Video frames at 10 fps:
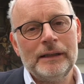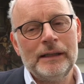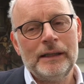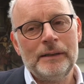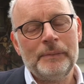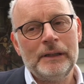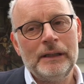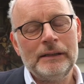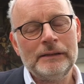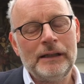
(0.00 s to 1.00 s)

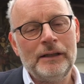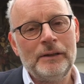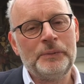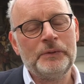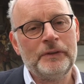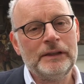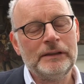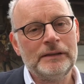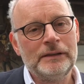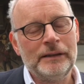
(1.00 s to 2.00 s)
and I hope you find
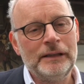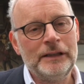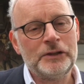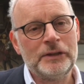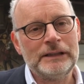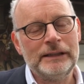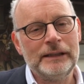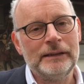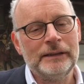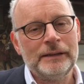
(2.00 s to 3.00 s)
it an
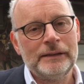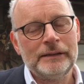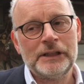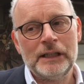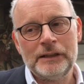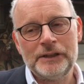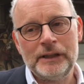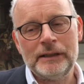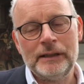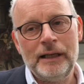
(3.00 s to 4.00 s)
interesting,
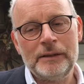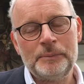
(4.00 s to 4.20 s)
challenging and